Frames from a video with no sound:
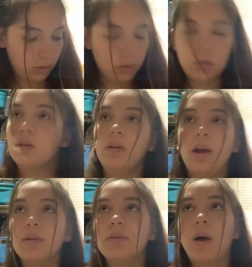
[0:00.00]
Yeah, so
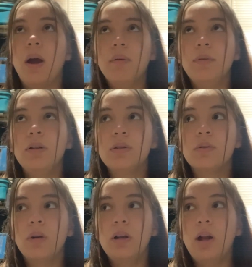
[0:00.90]
I already sorted
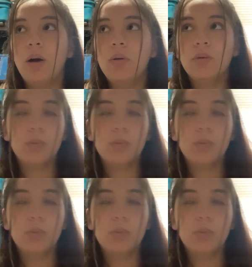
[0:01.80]
out whatever